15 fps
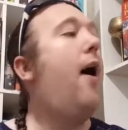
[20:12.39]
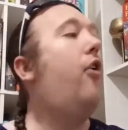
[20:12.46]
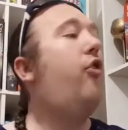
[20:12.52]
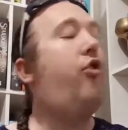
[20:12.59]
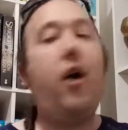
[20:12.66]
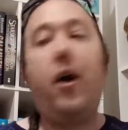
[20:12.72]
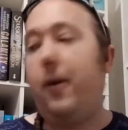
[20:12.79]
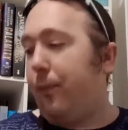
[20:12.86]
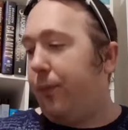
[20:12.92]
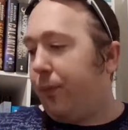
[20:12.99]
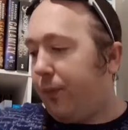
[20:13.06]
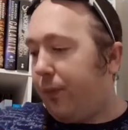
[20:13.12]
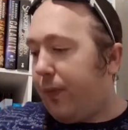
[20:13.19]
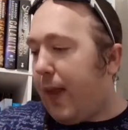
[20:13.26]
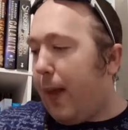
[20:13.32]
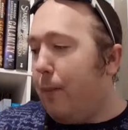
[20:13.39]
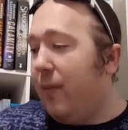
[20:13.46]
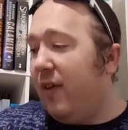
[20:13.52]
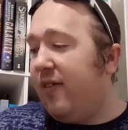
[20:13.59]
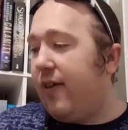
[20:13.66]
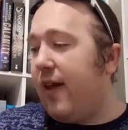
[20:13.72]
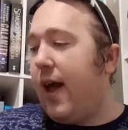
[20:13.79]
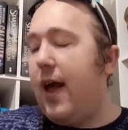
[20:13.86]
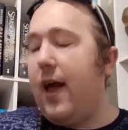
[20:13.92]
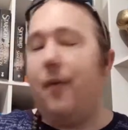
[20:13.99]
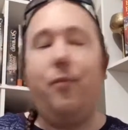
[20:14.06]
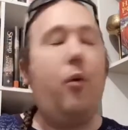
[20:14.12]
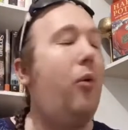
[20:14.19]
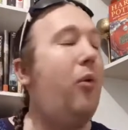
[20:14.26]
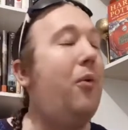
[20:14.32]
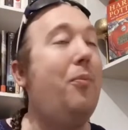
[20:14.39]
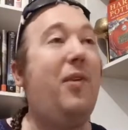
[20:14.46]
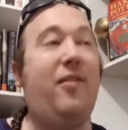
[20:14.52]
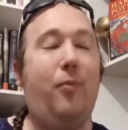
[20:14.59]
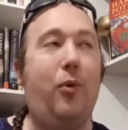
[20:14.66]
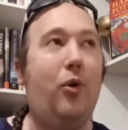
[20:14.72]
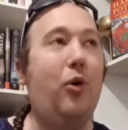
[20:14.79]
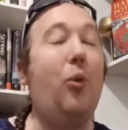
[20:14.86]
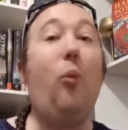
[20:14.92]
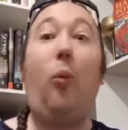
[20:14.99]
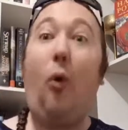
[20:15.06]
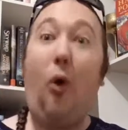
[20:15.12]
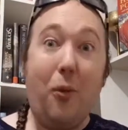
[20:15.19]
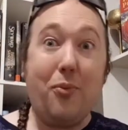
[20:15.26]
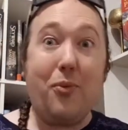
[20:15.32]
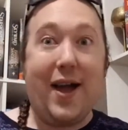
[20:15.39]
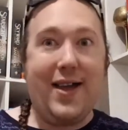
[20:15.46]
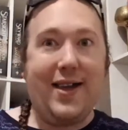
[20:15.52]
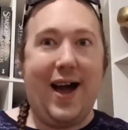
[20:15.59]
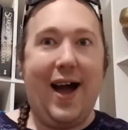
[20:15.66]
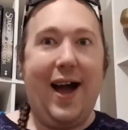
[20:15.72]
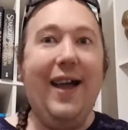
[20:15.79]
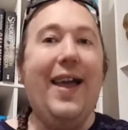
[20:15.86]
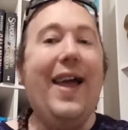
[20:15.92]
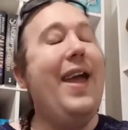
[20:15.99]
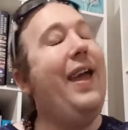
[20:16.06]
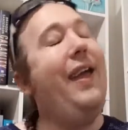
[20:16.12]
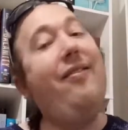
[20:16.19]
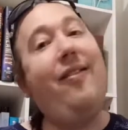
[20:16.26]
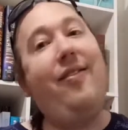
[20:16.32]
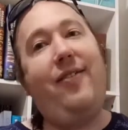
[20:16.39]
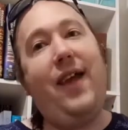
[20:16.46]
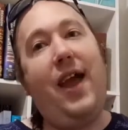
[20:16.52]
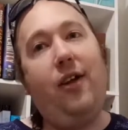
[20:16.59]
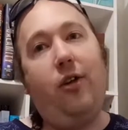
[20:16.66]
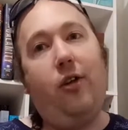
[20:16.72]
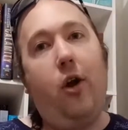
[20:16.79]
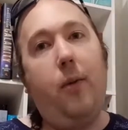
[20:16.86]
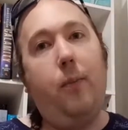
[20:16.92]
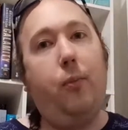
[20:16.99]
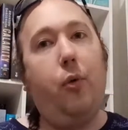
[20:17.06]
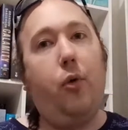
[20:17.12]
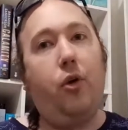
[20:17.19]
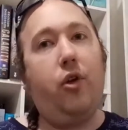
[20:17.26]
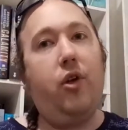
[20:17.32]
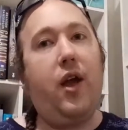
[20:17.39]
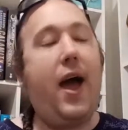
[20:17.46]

So Miss, um, Mistborn. Warbreaker is a standalone book.